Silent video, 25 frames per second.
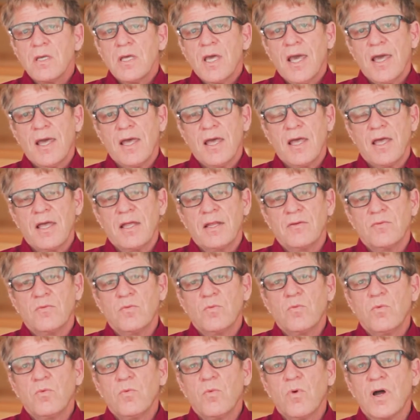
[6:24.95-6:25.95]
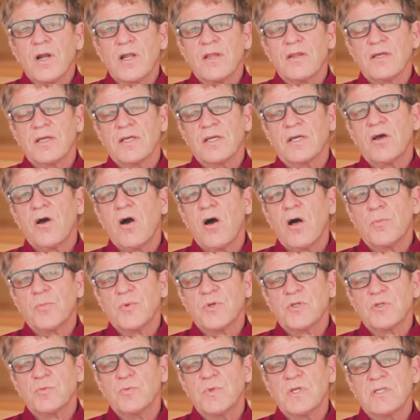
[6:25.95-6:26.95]
And one of the
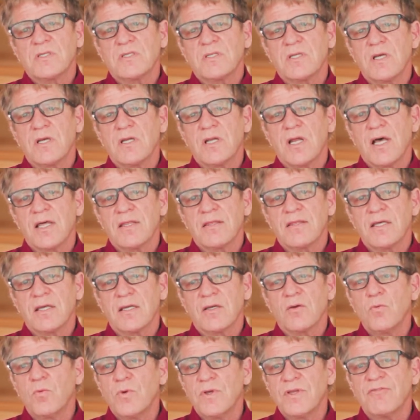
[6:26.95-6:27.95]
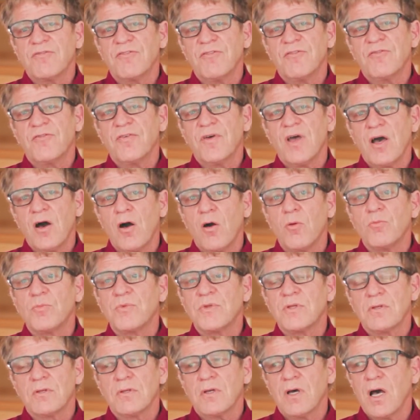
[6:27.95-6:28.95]
accomplishments that I think we've
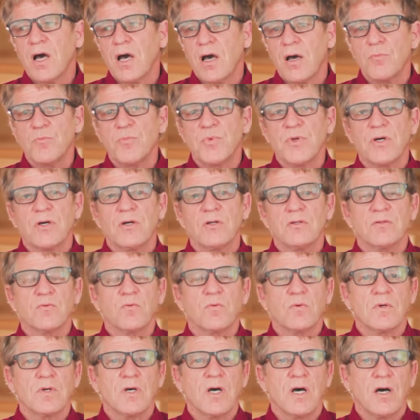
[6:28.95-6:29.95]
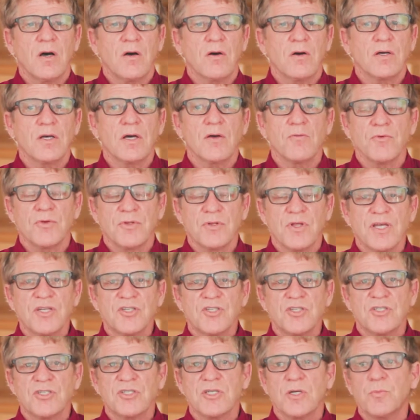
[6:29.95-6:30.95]
helped build a
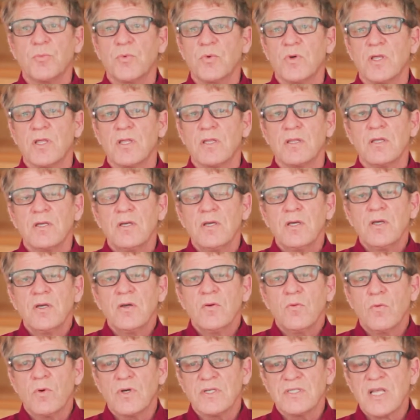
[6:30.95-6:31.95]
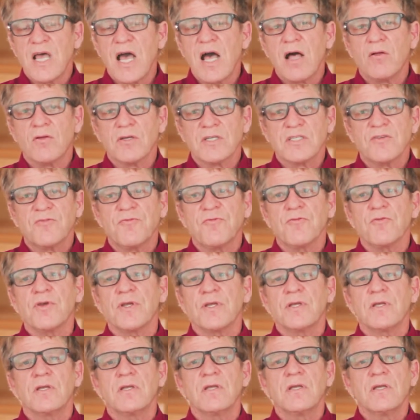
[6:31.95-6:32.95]
relationship with was Alex
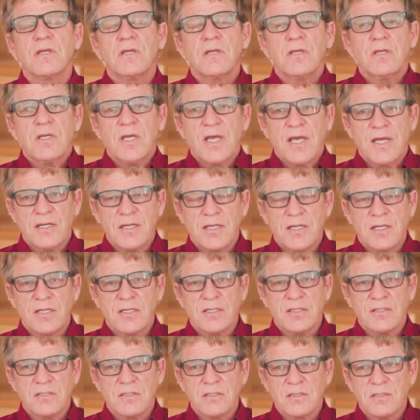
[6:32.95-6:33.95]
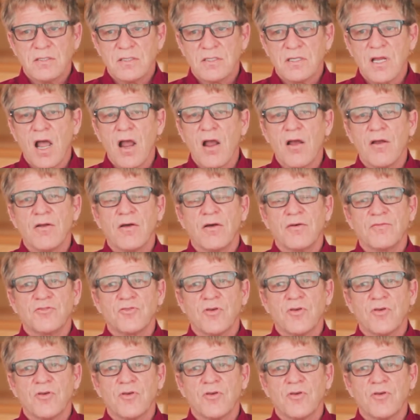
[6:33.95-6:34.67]
Freed and his start of